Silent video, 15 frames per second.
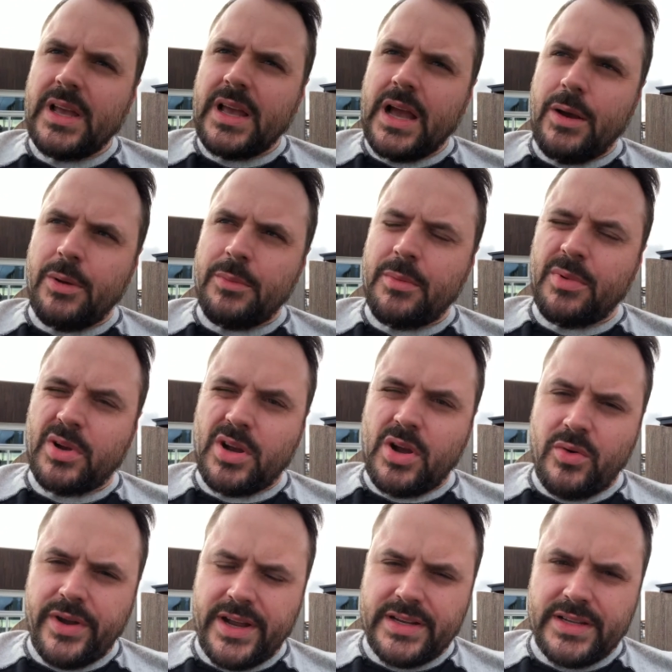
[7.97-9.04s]
I remember
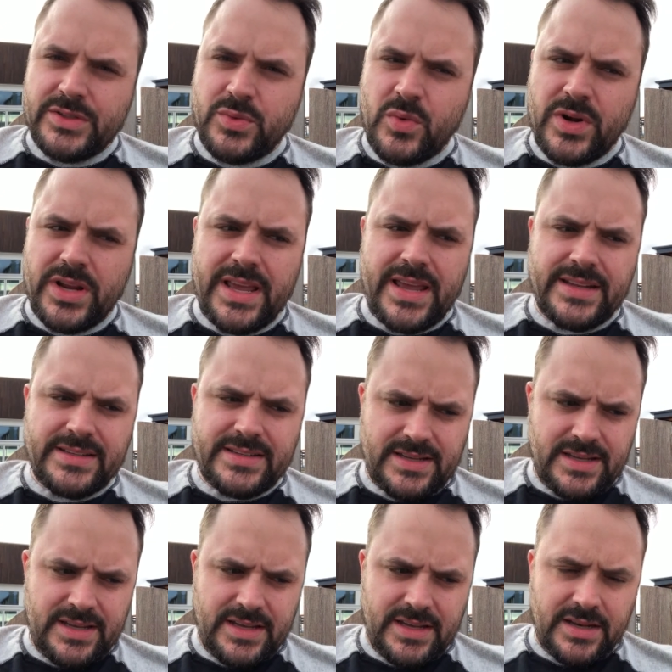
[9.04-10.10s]
going into
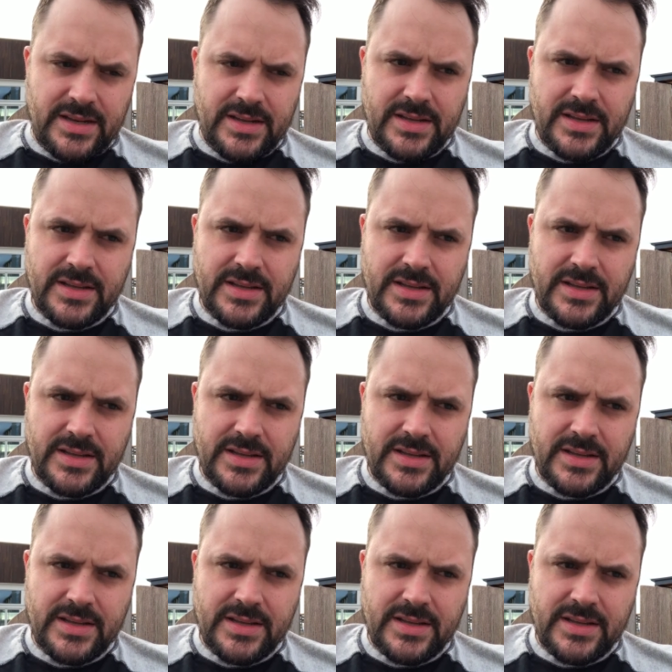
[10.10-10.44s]
2018